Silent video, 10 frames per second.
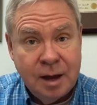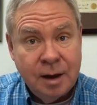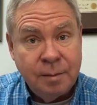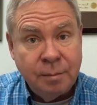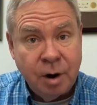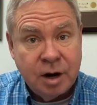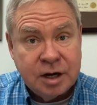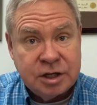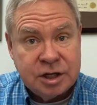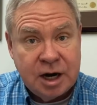market
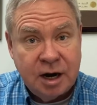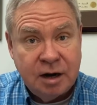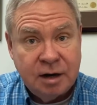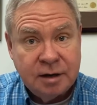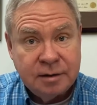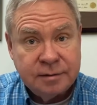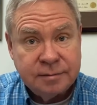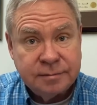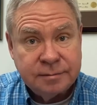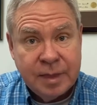share,
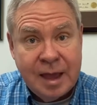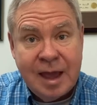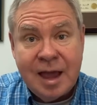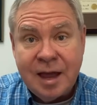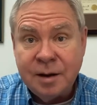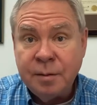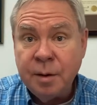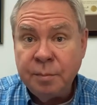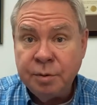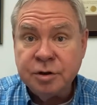and
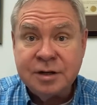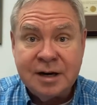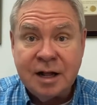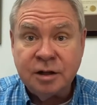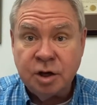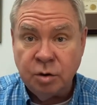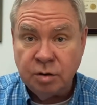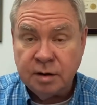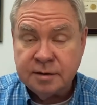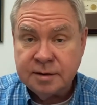personnel
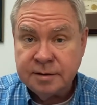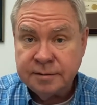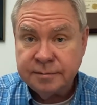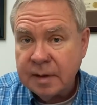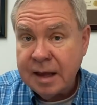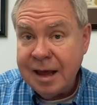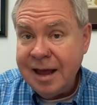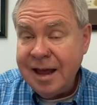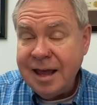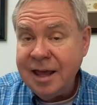totals.
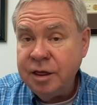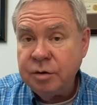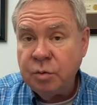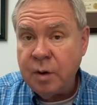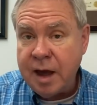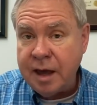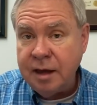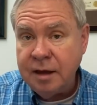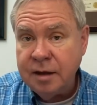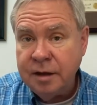Either way,
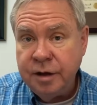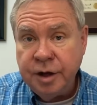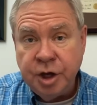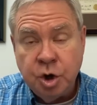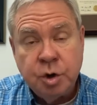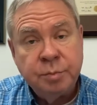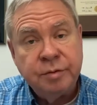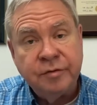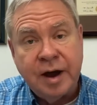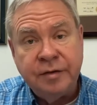you can
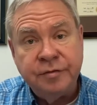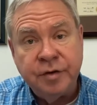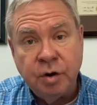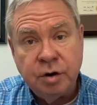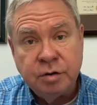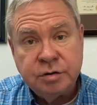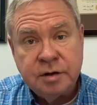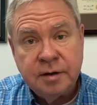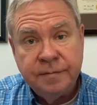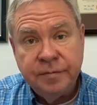provide photos
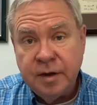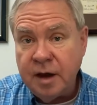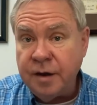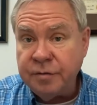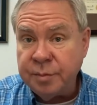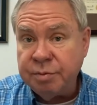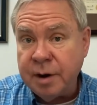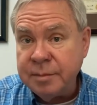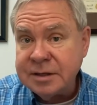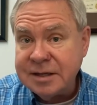of the
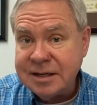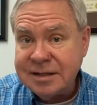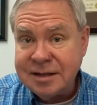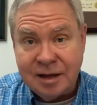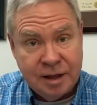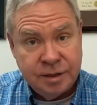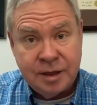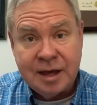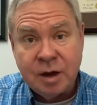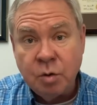premises, the
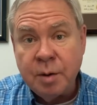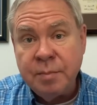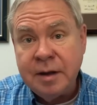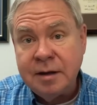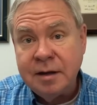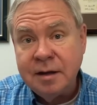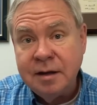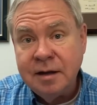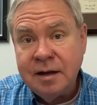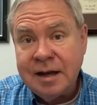equipment,
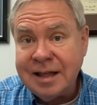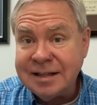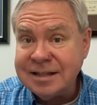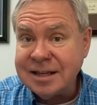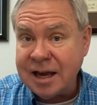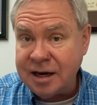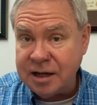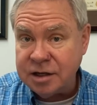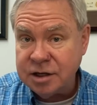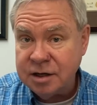and the
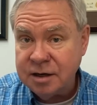signage.